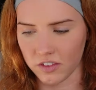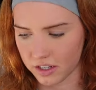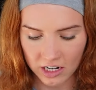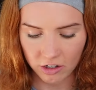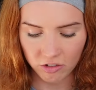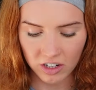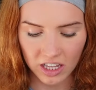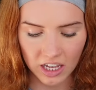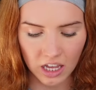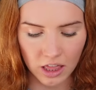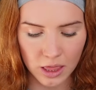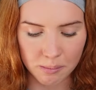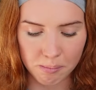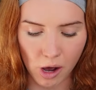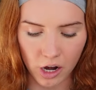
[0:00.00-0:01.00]
Literally
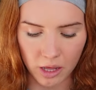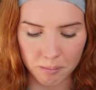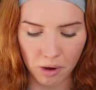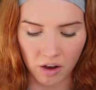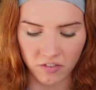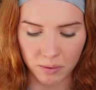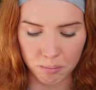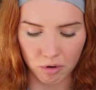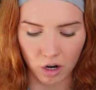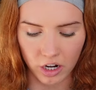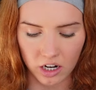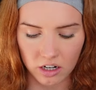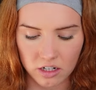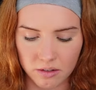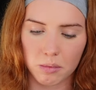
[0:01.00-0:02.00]
the bottom of the product.